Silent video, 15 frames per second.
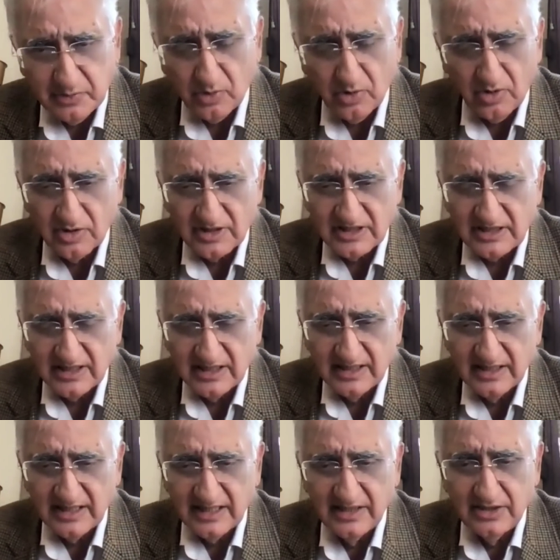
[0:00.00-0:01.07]
it
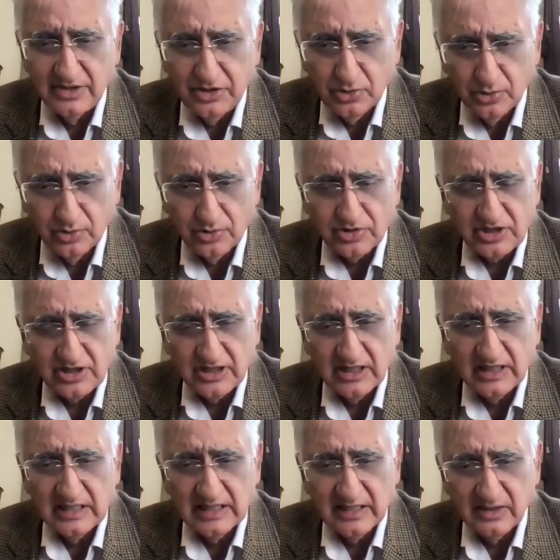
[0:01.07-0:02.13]
was
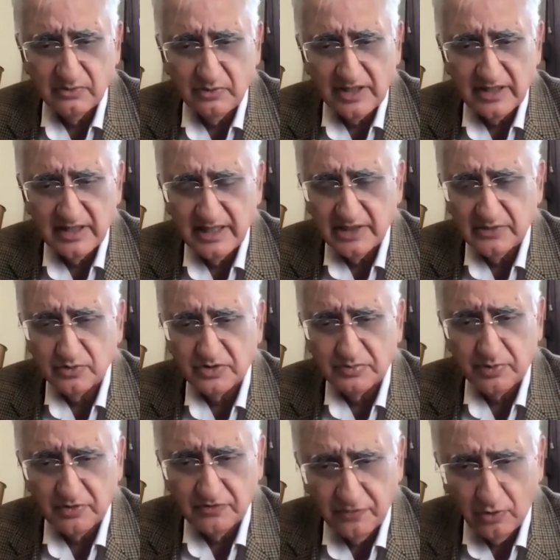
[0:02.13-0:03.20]
induced, whether
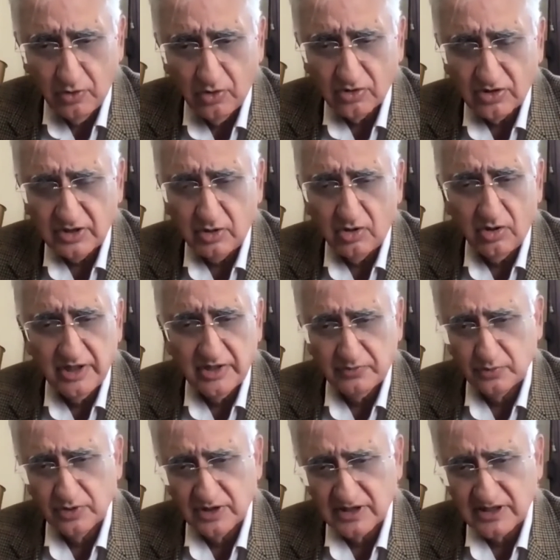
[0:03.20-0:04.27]
it was provoked,
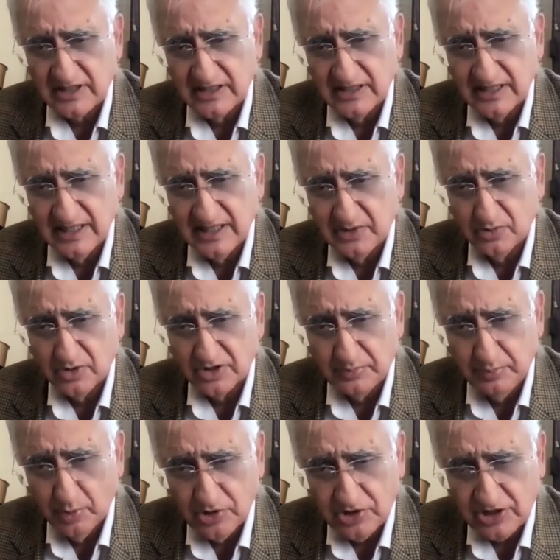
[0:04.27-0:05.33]
or it
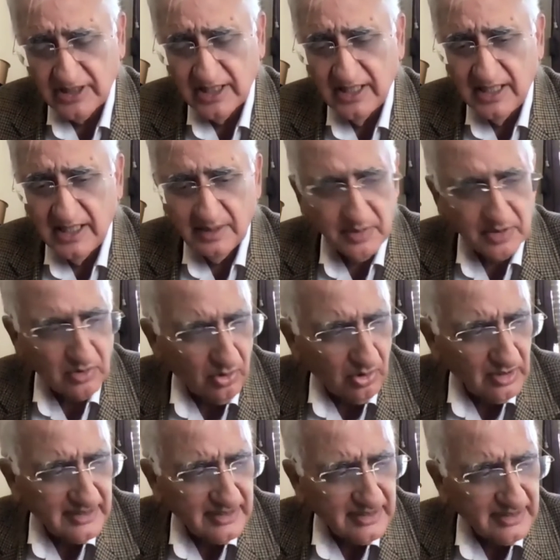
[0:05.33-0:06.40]
was pushed,
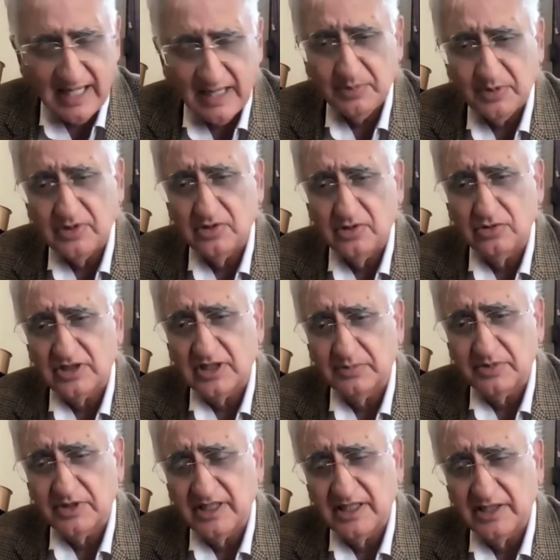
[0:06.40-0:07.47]
but all that happened in
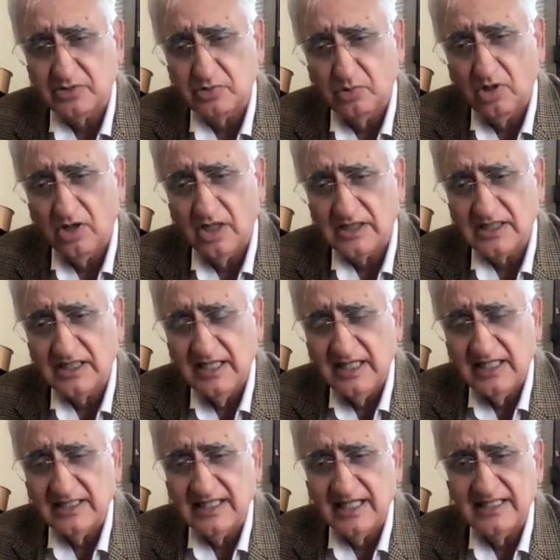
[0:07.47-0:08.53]
Uttar Pradesh
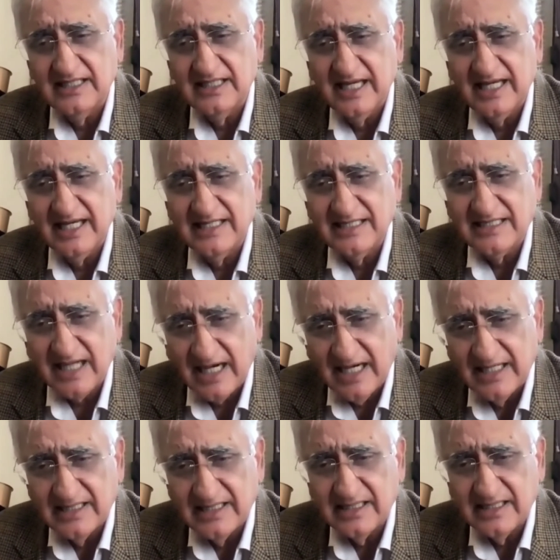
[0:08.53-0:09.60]
was that the
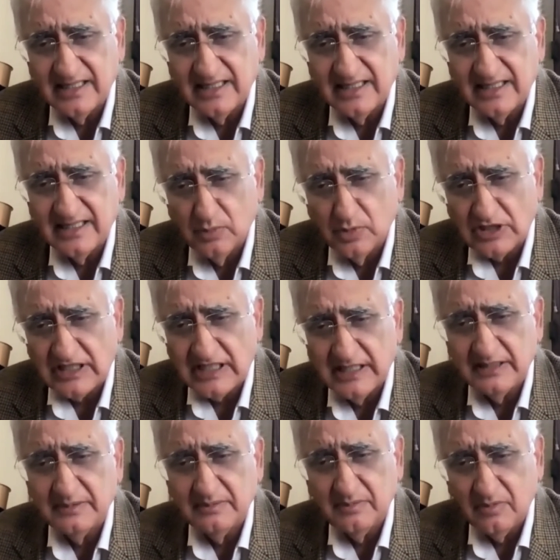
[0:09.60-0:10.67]
entire
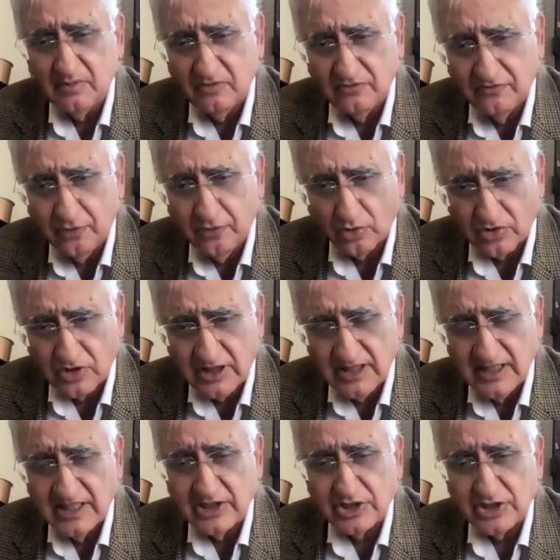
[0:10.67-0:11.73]
Muslim
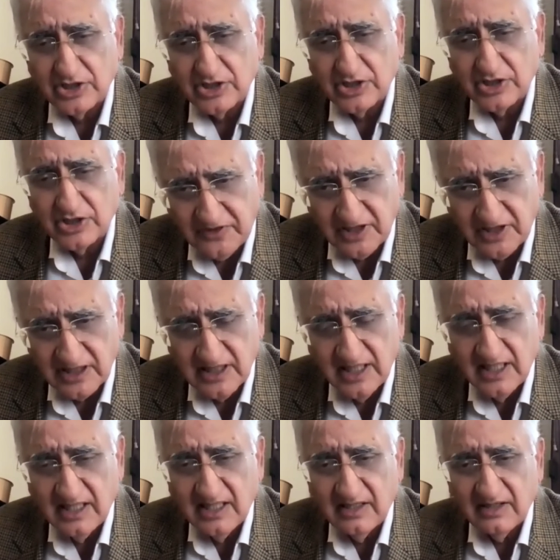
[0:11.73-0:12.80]
vote
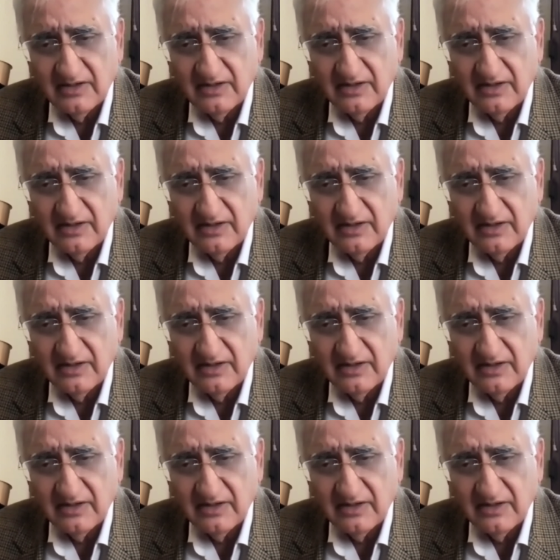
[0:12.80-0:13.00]
shifted